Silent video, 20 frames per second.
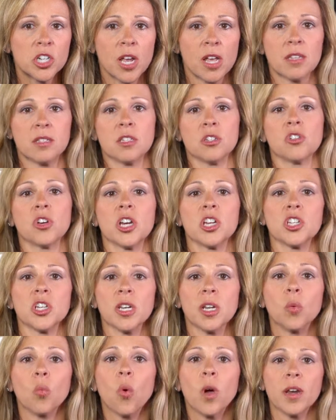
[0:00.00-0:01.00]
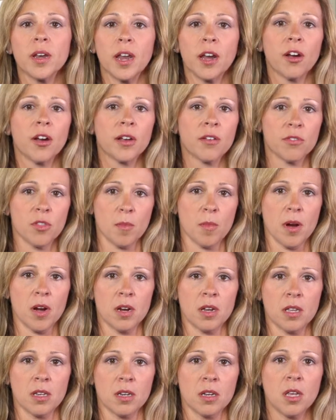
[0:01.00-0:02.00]
concentration in one area of the
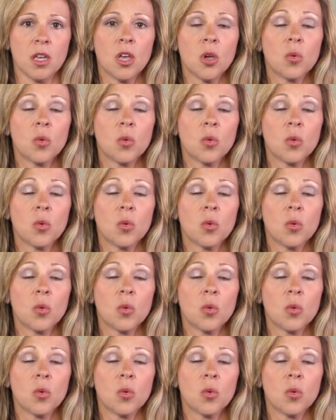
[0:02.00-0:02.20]
market,